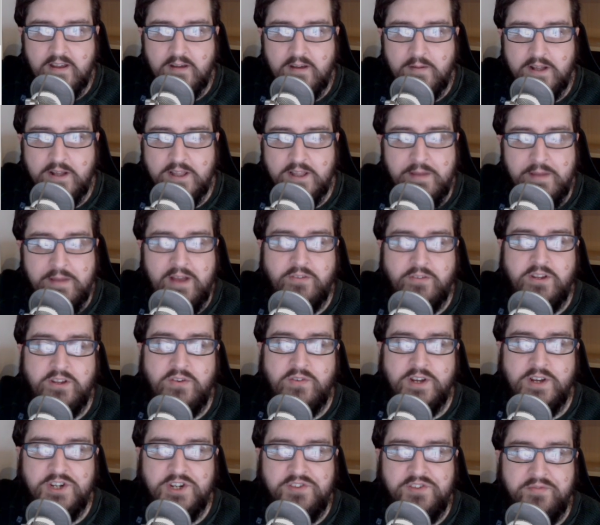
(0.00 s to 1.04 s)
And the mounted
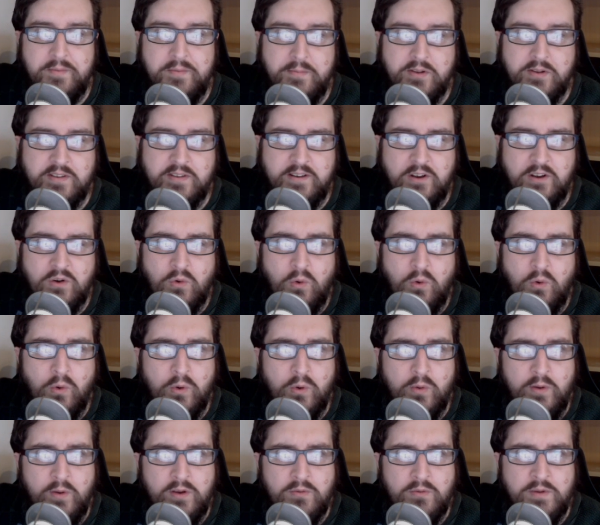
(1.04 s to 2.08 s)
version of it doesn't look
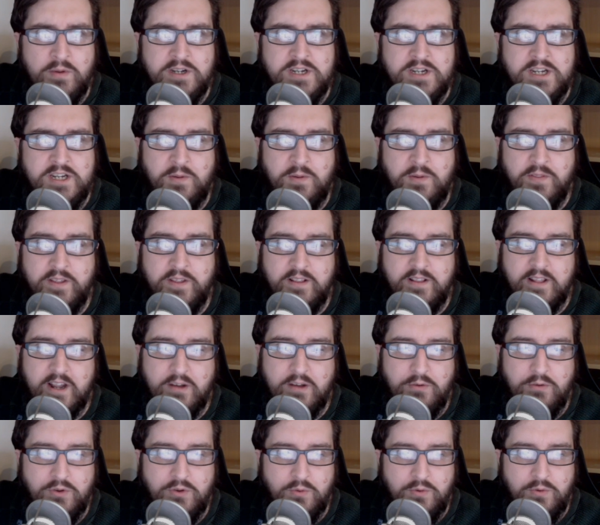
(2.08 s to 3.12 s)
awkward, which is one thing that I
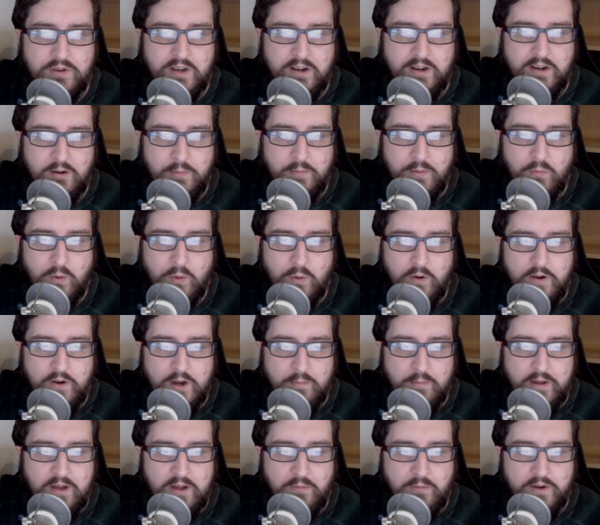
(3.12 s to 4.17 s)
was always a little bit worried
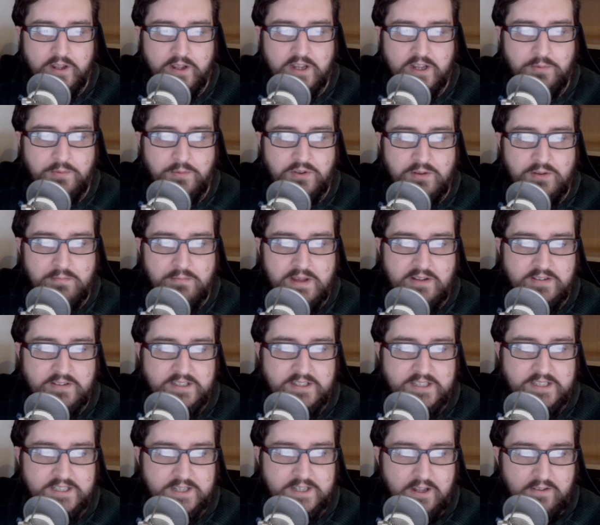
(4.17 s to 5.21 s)
about when it comes to
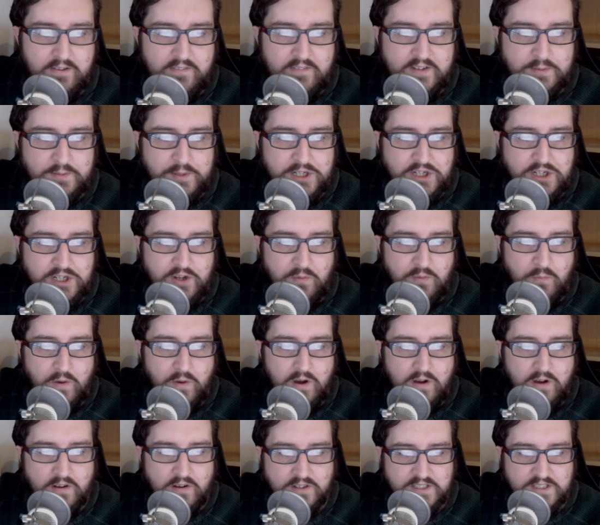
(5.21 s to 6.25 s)
mounted stuff, especially on
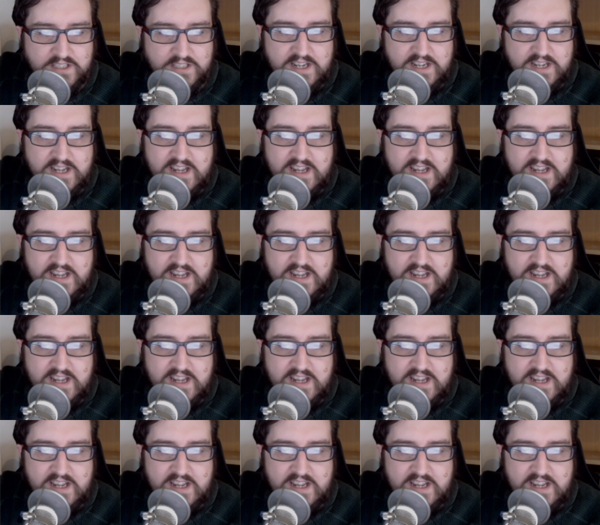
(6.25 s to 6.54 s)
wargs.